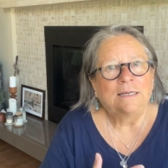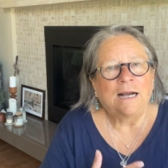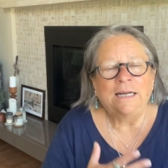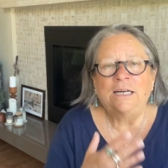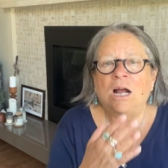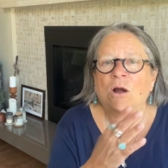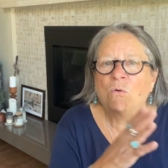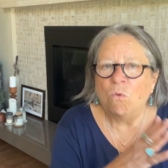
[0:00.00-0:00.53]

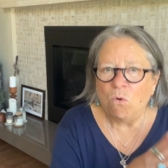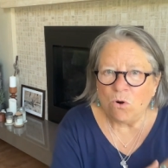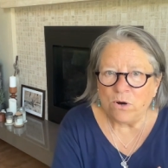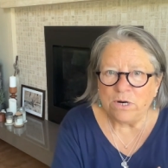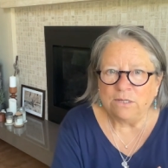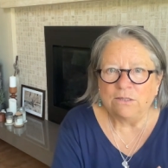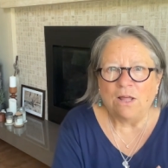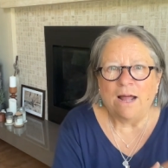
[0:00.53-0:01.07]
I, I
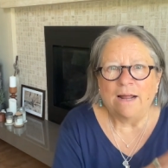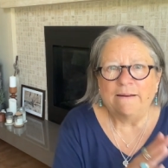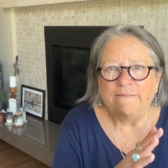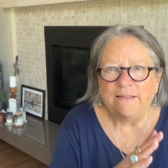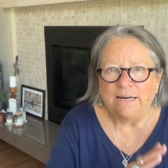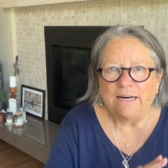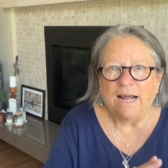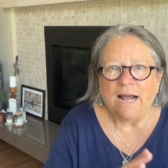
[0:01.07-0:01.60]
wore it a lot
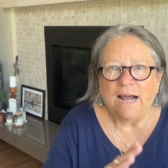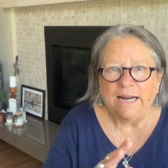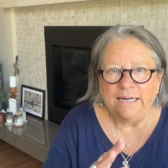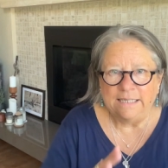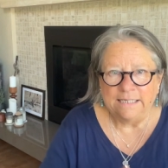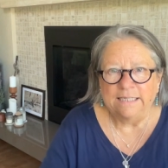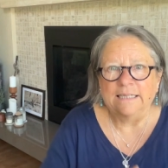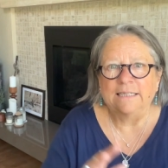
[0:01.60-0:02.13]
and then I
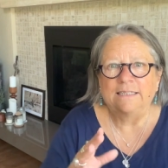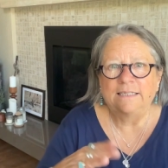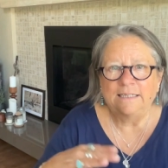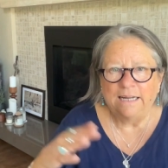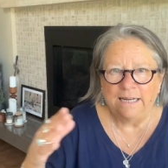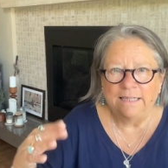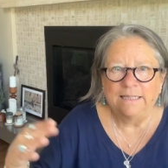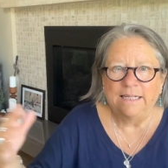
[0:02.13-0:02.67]
didn't.
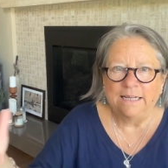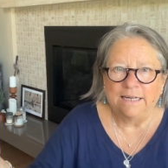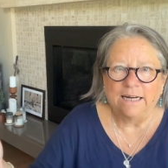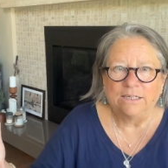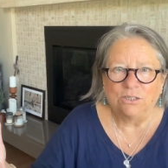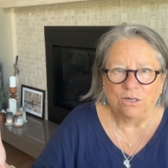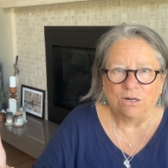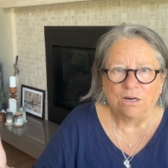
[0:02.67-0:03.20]
And then
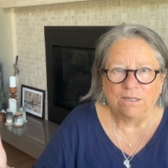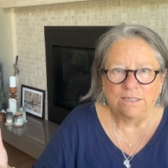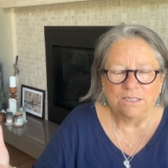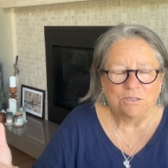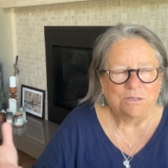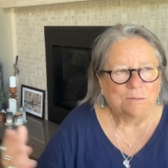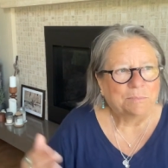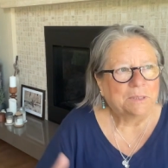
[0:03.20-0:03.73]
I took it on
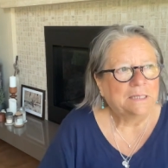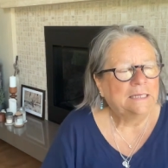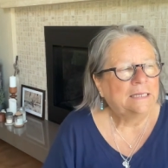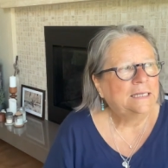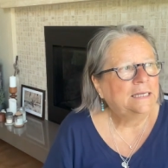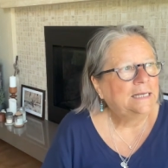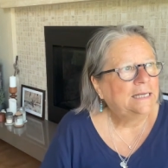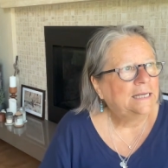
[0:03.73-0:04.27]
this trip.
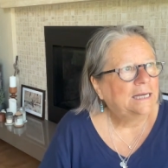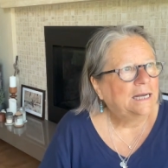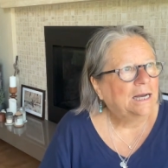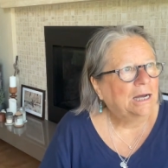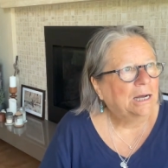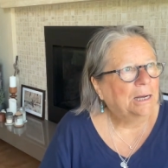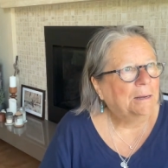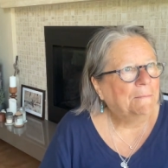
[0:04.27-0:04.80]

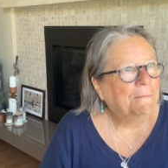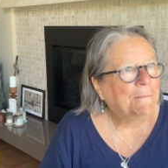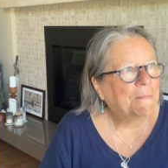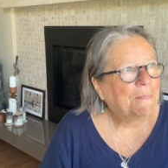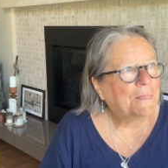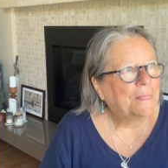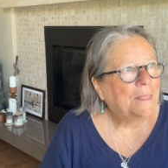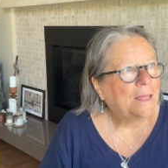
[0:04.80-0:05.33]
Um,
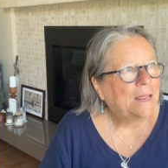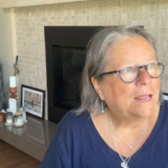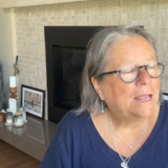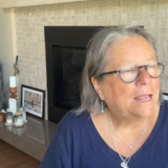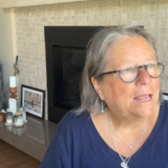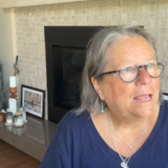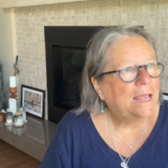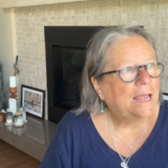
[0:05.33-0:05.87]

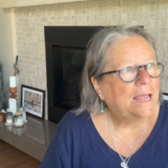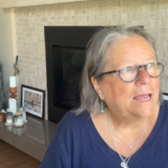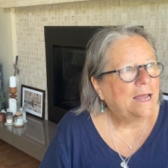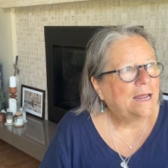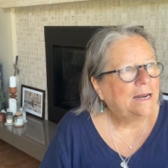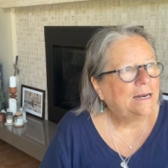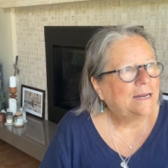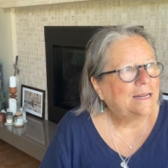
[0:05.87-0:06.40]

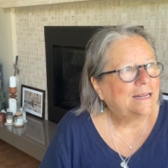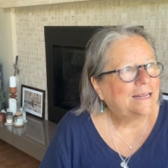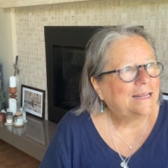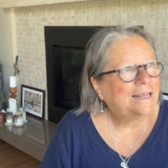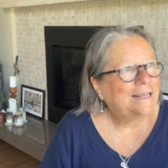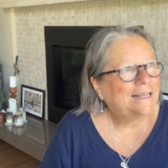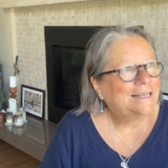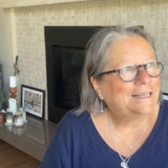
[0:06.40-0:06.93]
and
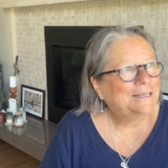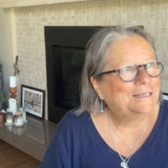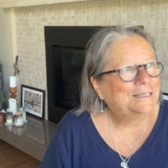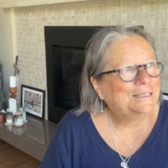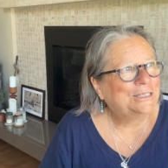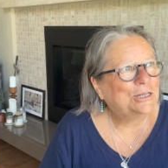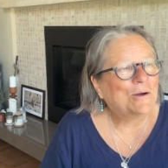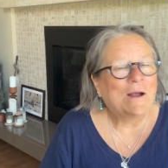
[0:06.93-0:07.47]

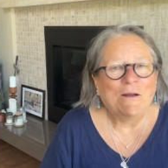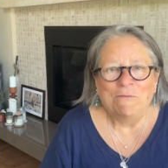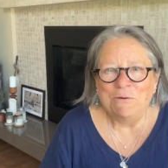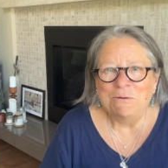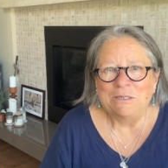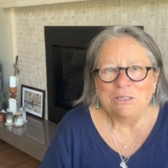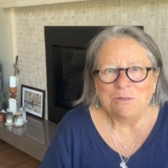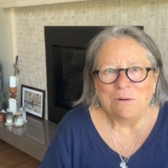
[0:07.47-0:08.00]
so every
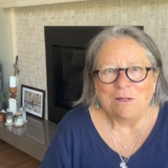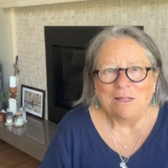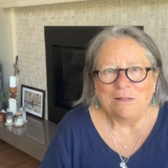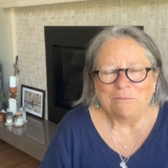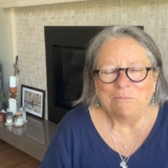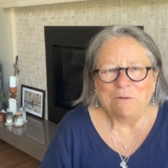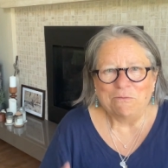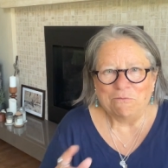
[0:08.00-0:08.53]
once in a
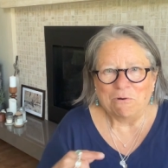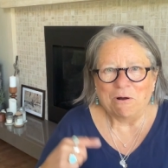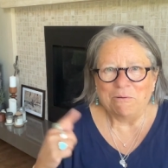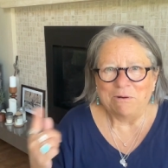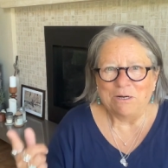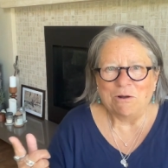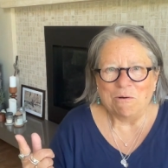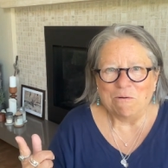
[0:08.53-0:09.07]
while, before I
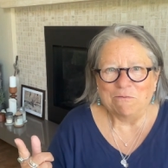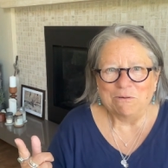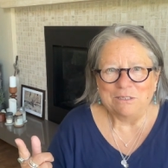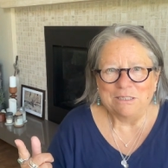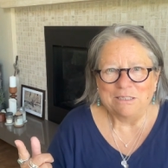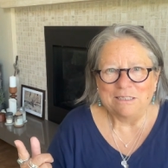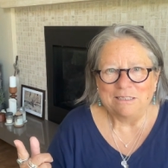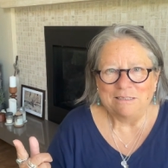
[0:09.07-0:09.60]
would go over
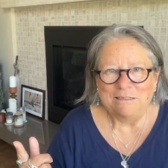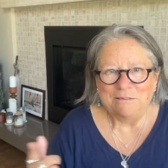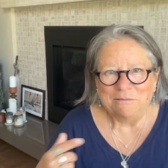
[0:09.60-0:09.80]
to